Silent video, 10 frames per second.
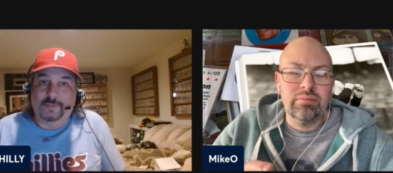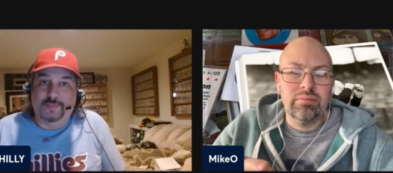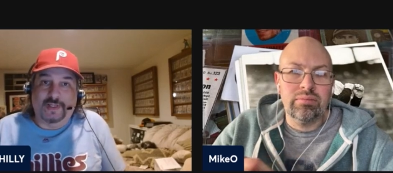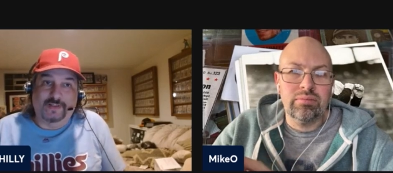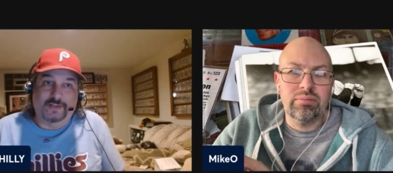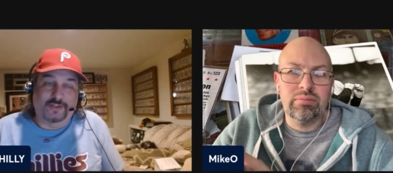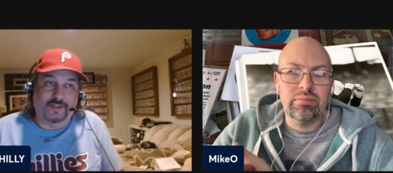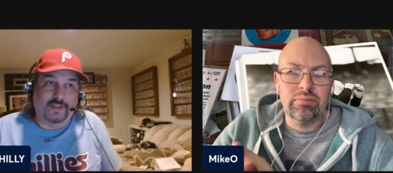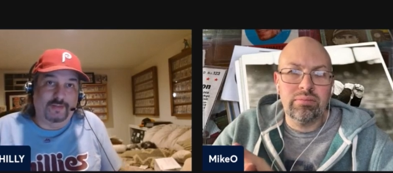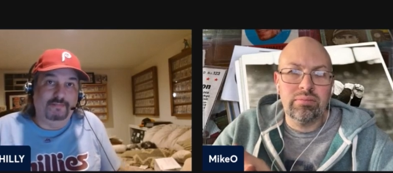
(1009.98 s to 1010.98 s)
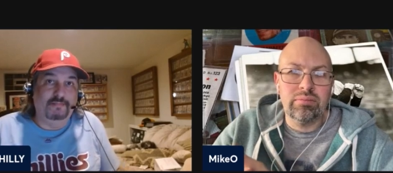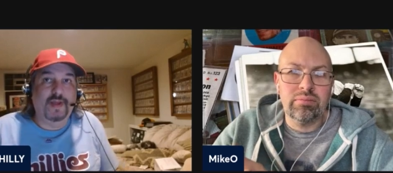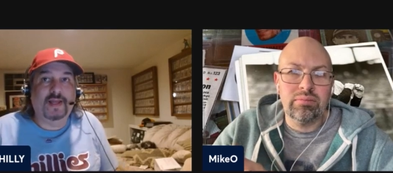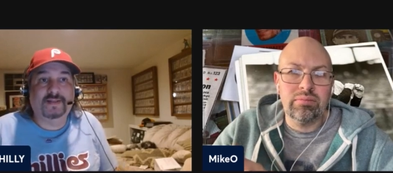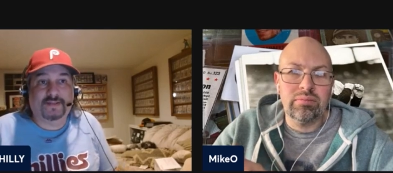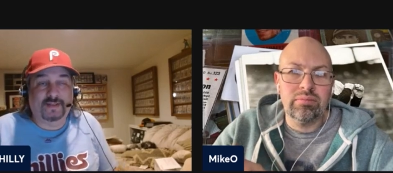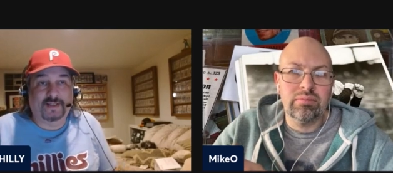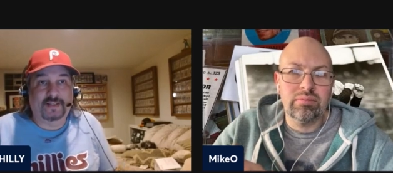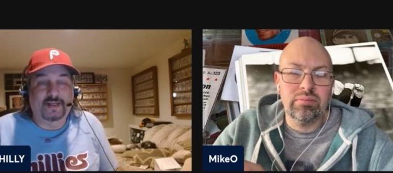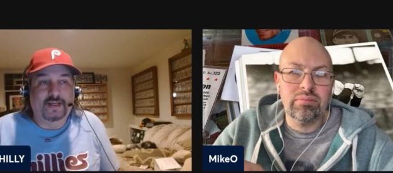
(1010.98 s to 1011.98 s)
Speaker 1: your bench
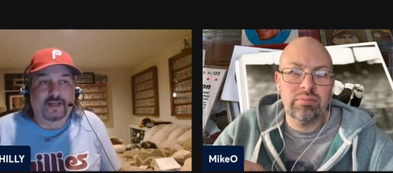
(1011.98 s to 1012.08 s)
immensely.